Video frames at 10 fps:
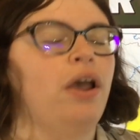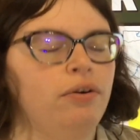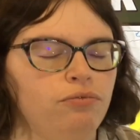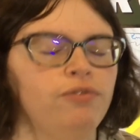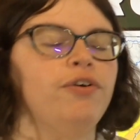
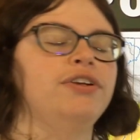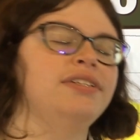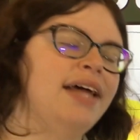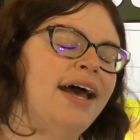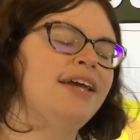Reverse
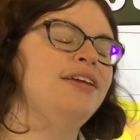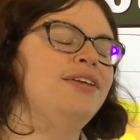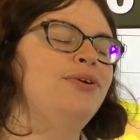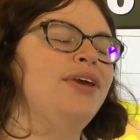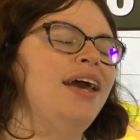that,
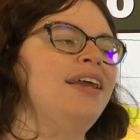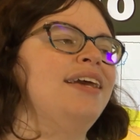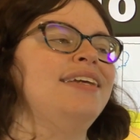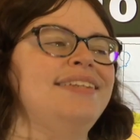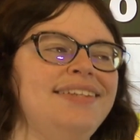you get a
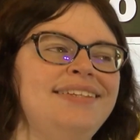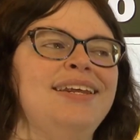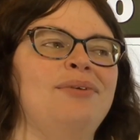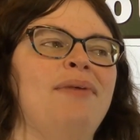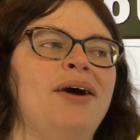
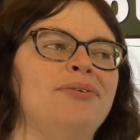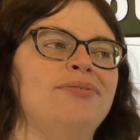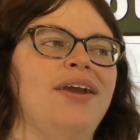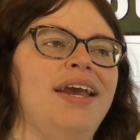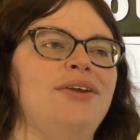consistent amount of
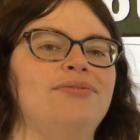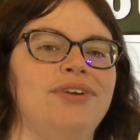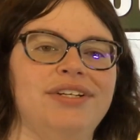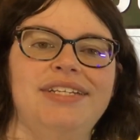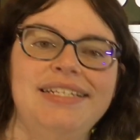rain
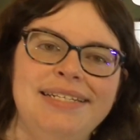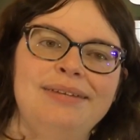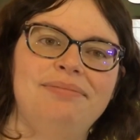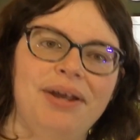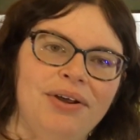over a
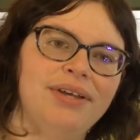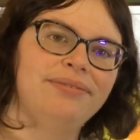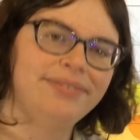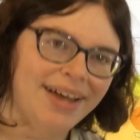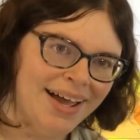decent period
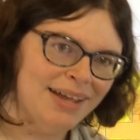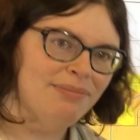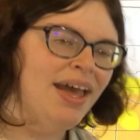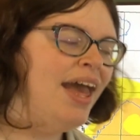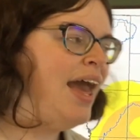of time,
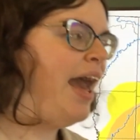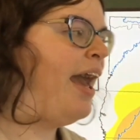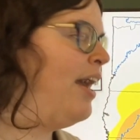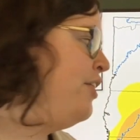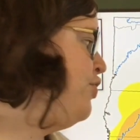
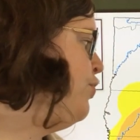and you